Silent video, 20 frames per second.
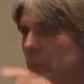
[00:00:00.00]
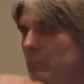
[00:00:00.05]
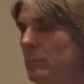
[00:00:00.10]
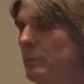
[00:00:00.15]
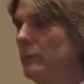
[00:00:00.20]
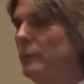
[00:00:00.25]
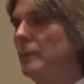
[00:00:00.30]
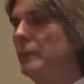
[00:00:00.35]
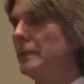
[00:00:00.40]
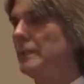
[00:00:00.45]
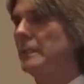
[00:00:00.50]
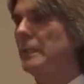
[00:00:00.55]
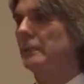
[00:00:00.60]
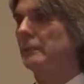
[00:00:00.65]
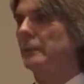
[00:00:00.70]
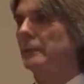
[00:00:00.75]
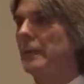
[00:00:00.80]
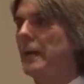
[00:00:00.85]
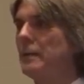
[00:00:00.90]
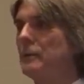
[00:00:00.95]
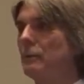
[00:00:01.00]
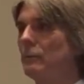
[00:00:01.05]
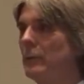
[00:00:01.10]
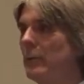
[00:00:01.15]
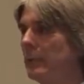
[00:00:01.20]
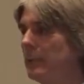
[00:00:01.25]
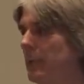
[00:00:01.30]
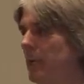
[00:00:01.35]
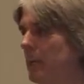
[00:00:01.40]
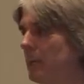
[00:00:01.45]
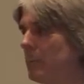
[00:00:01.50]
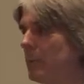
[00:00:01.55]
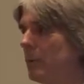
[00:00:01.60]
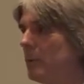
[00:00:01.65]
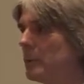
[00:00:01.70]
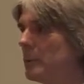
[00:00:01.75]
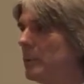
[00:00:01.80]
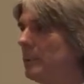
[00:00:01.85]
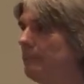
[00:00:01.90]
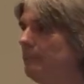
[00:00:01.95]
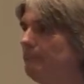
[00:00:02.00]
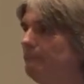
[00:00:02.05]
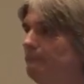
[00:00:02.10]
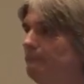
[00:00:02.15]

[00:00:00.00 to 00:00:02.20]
employees. I don't like that approach.